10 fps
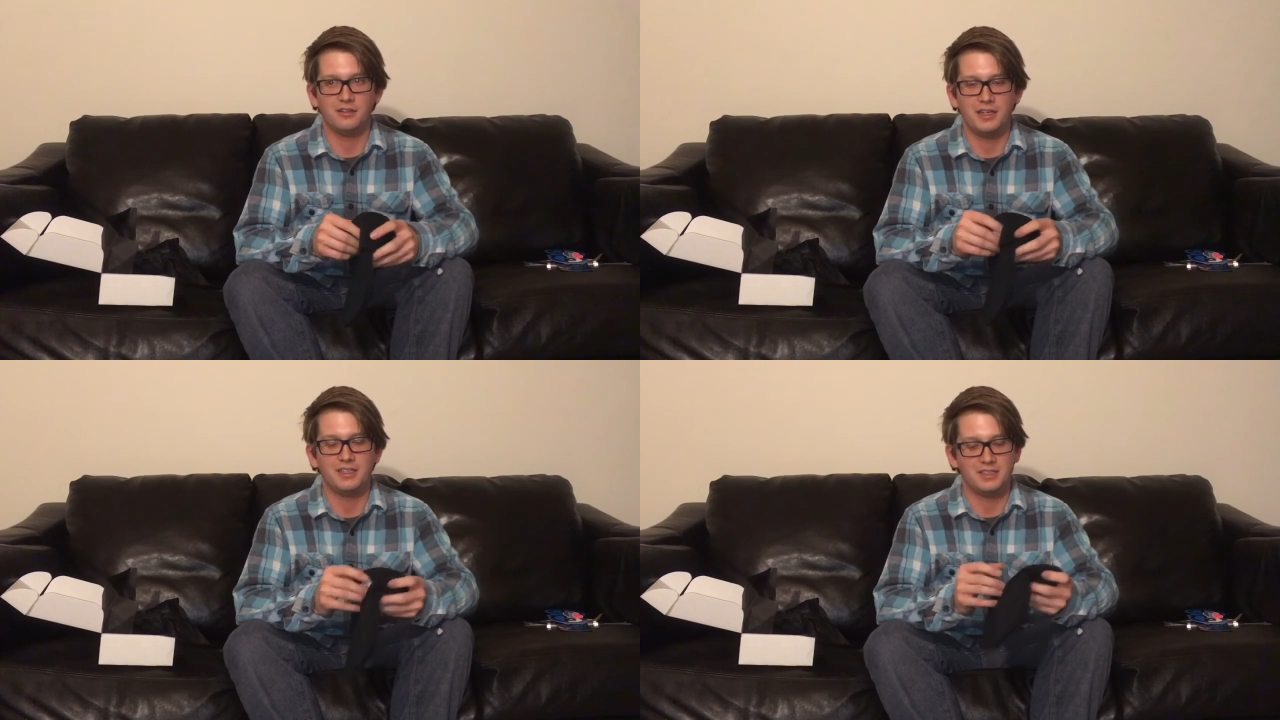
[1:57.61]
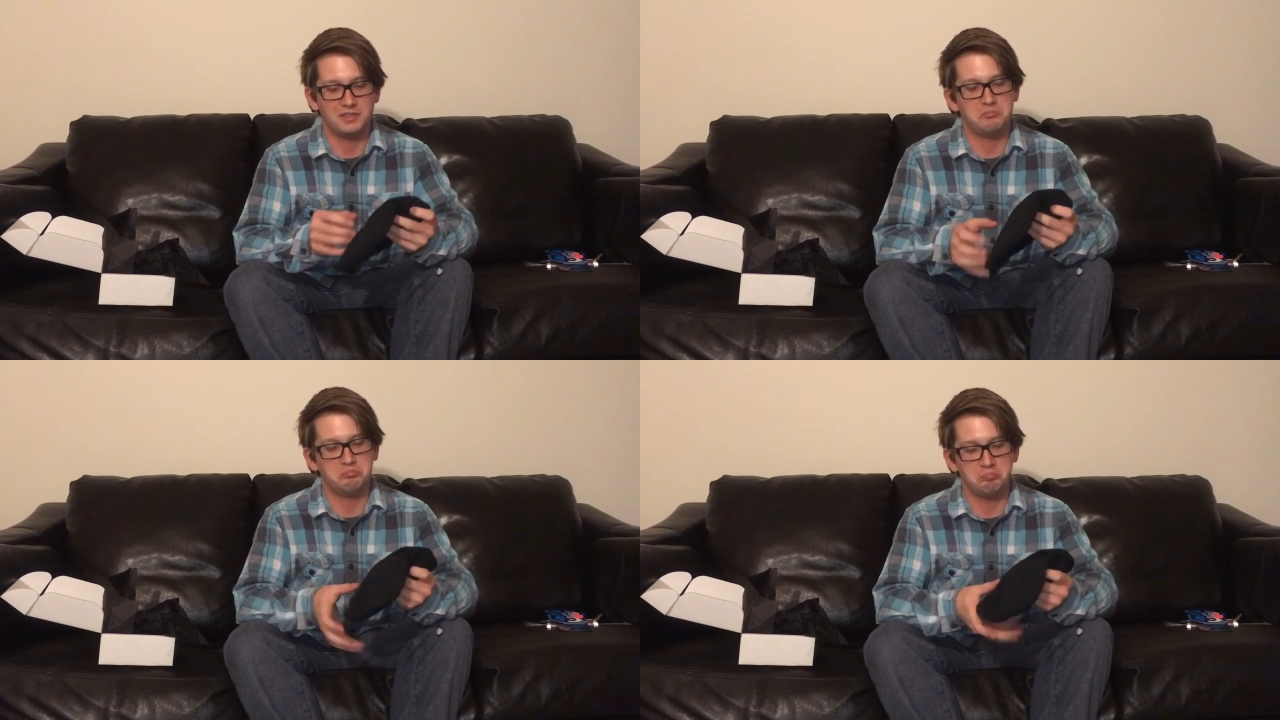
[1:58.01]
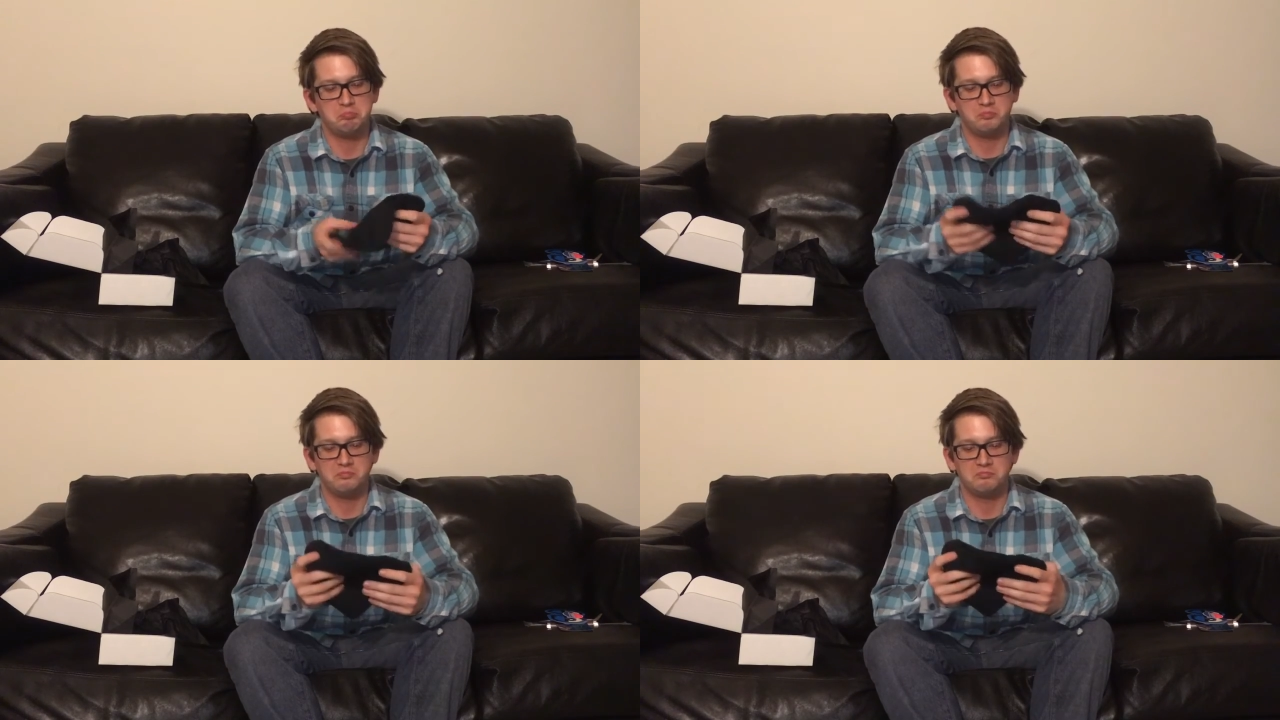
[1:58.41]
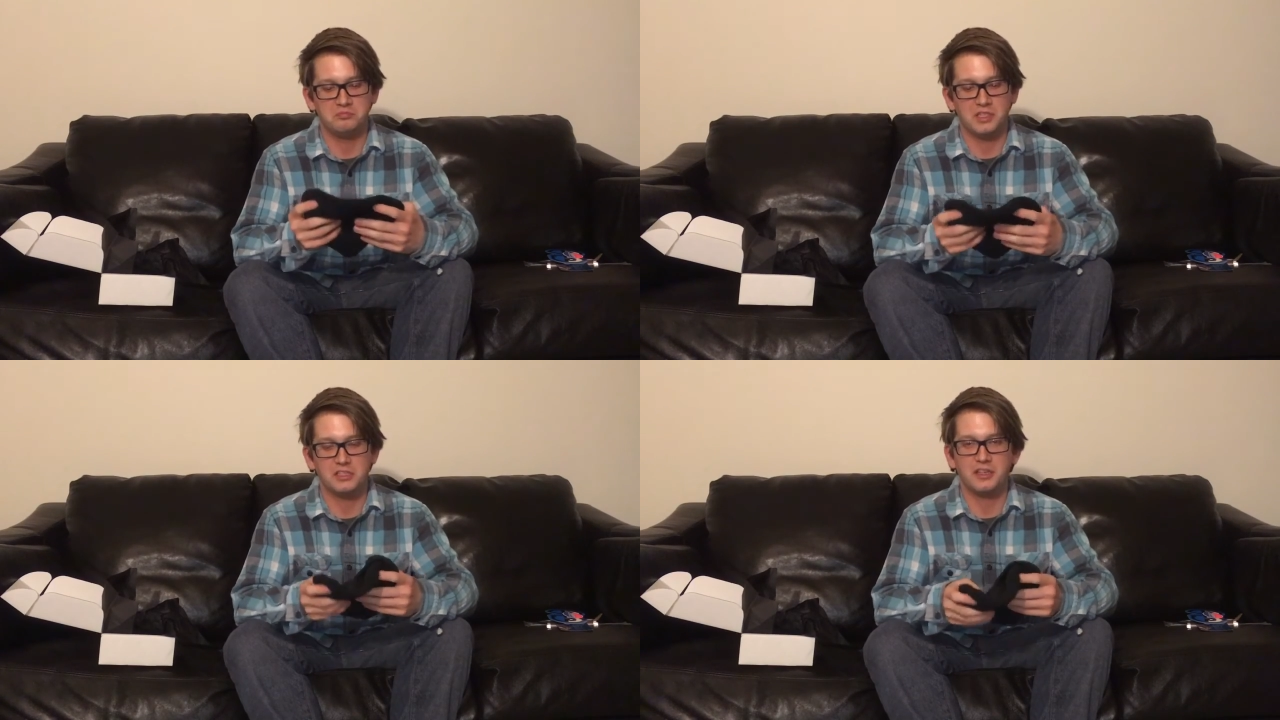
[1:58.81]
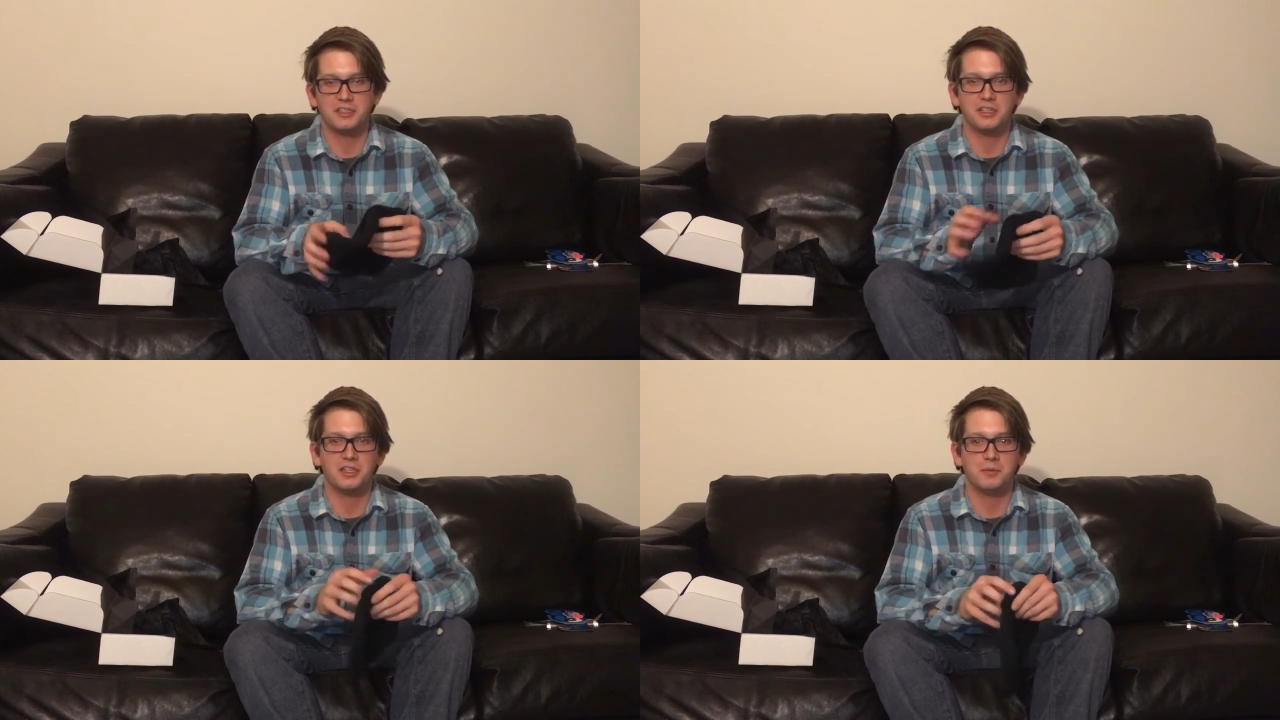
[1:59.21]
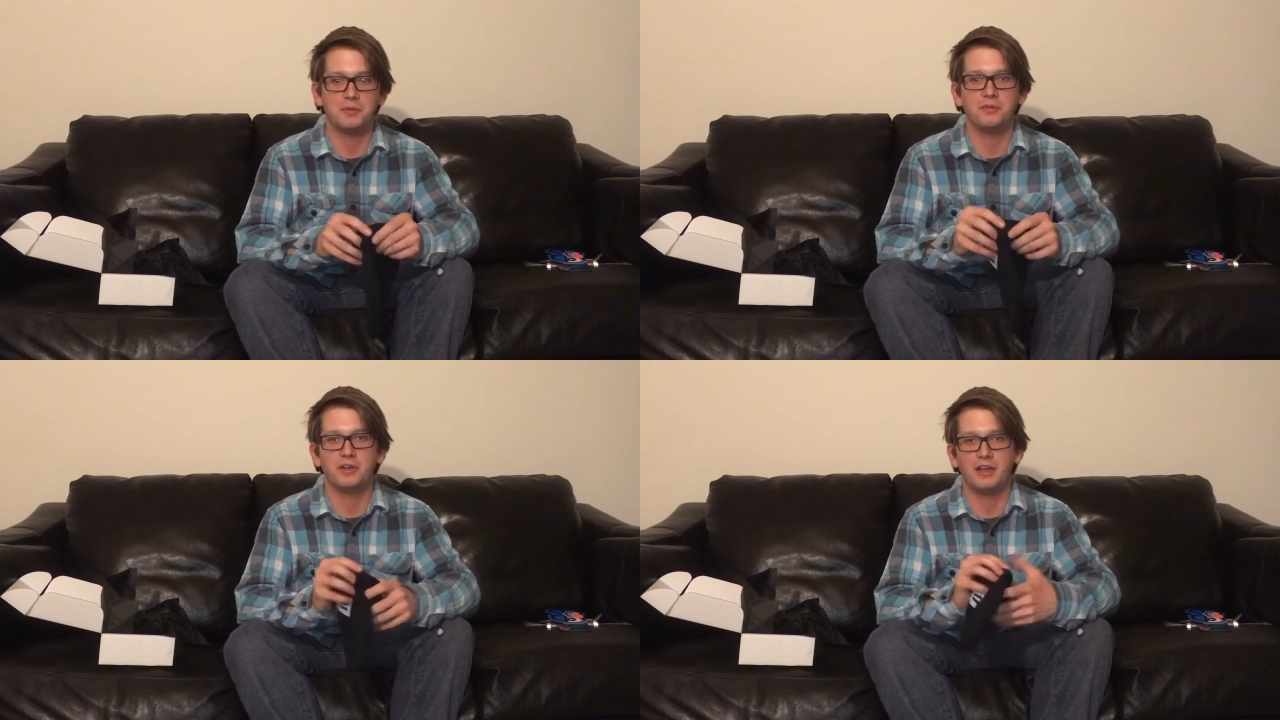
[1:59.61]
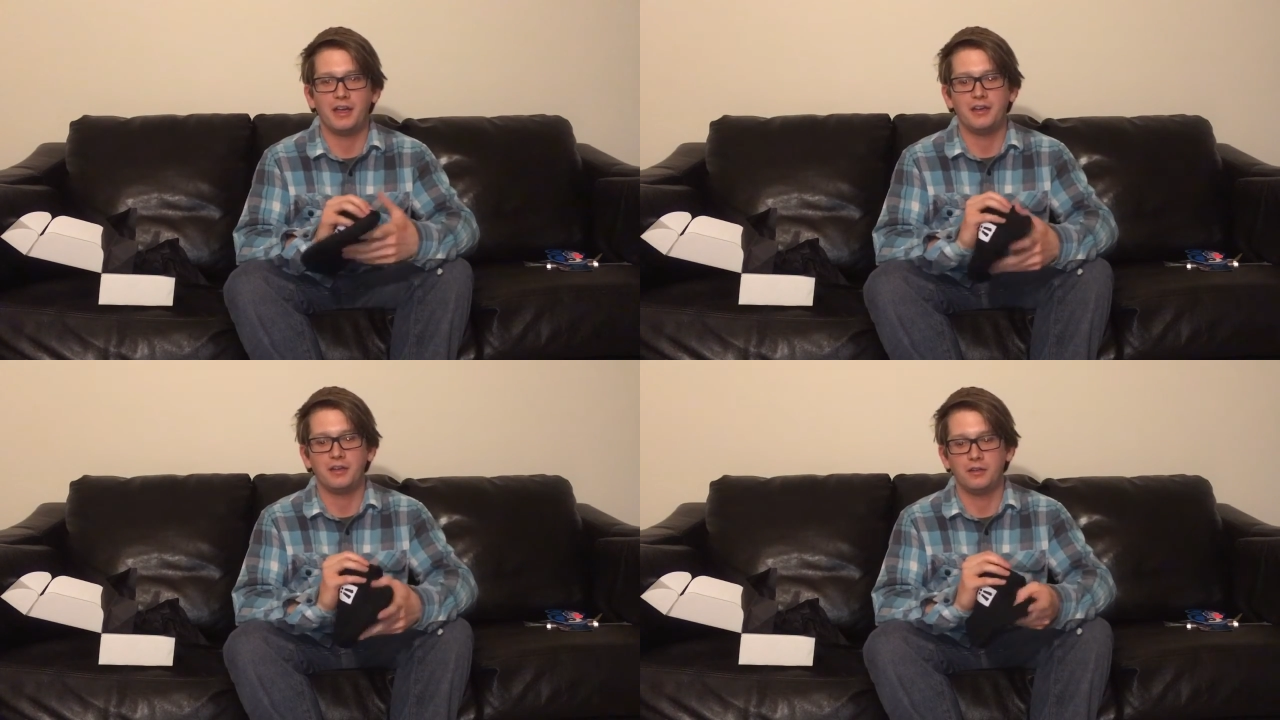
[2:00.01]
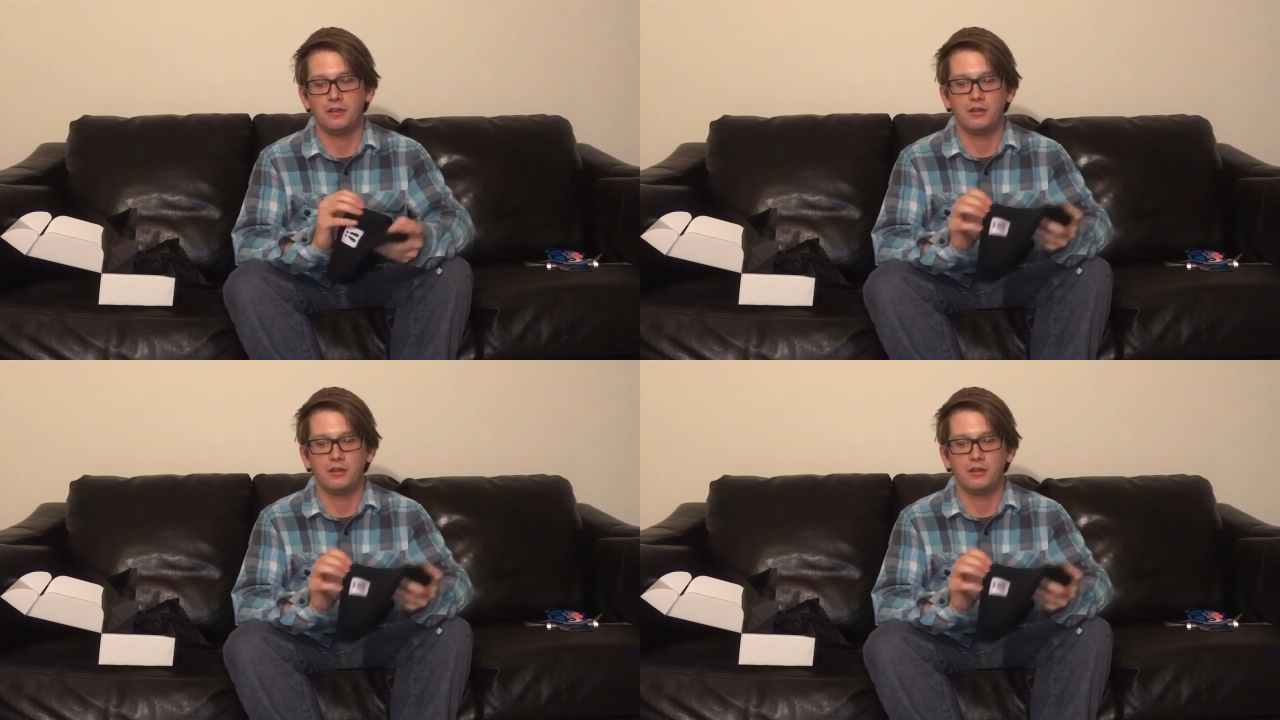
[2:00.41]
this will actually come in pretty handy.